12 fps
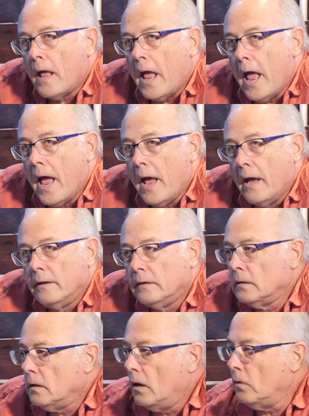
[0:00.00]

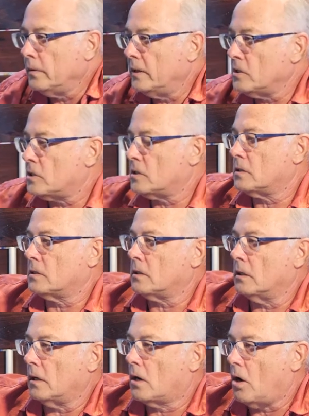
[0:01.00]
and oh,
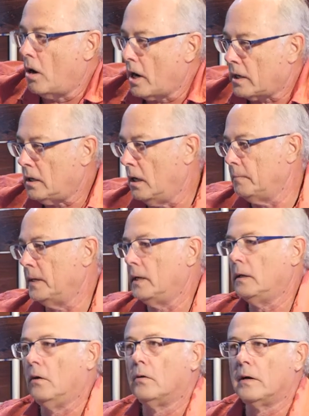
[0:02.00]
there's a car
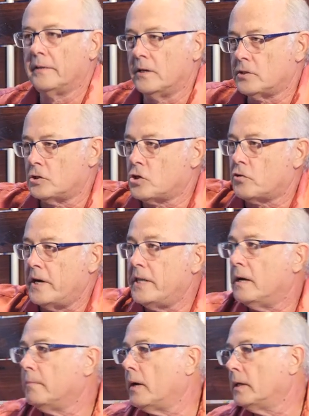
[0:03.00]
coming, or there's a tree
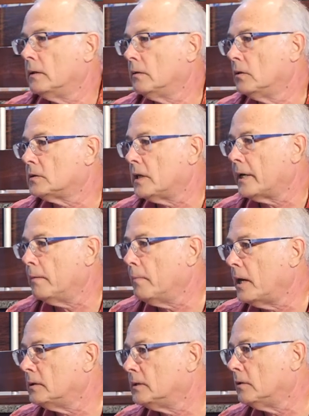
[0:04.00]
that might looks like it
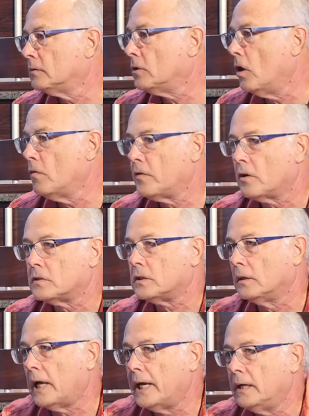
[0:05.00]
might tilt over because
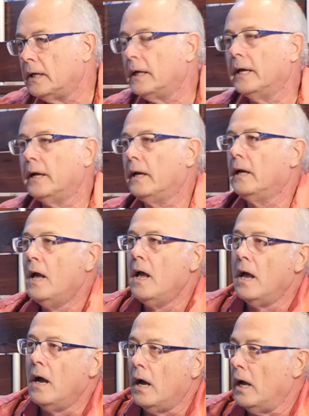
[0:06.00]
the lightning hit it,
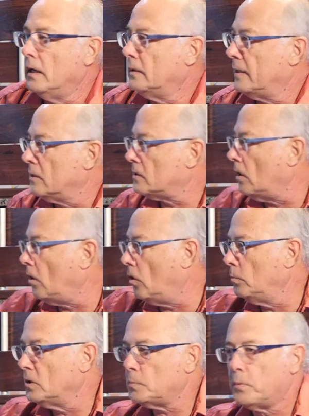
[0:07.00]
and there's a
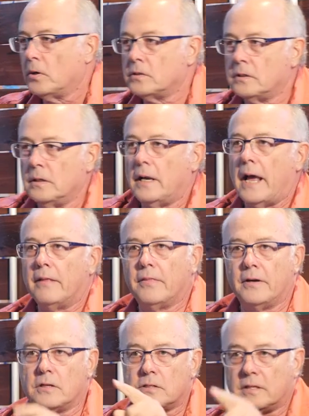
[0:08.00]
homeless person, and
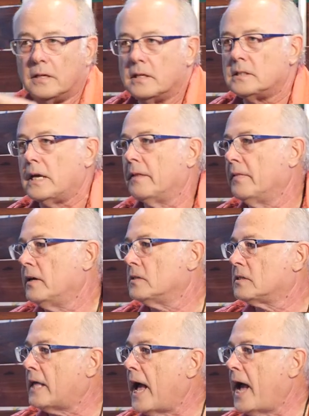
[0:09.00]
there's this, and
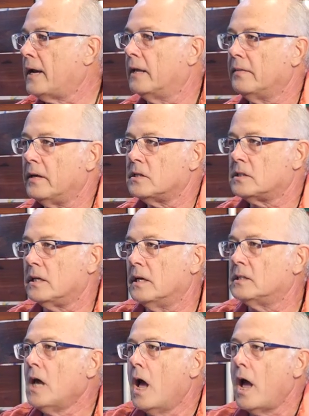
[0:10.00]
there's that, and there's
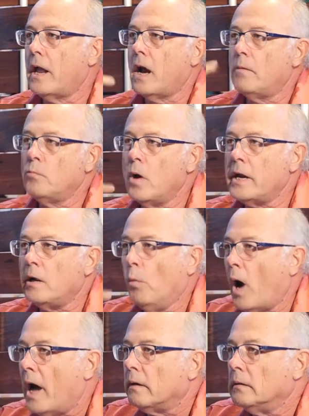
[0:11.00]
this, and I'm running
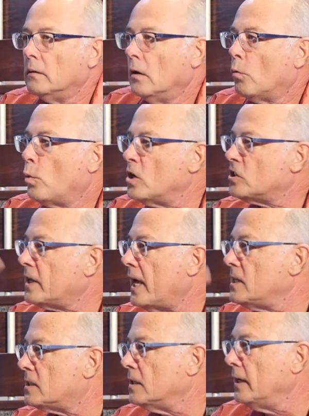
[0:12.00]
what? Worst
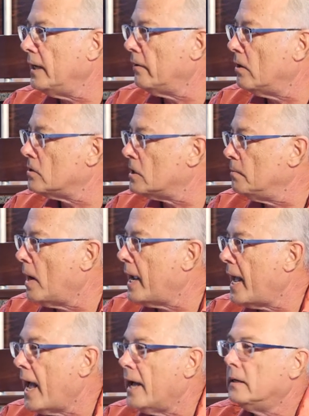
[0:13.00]
case scenarios in my
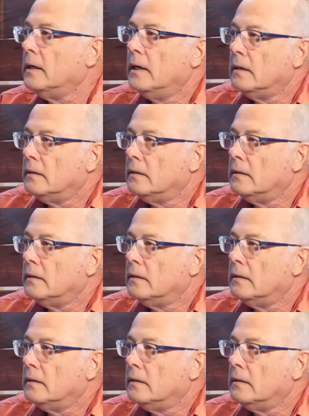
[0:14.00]
head,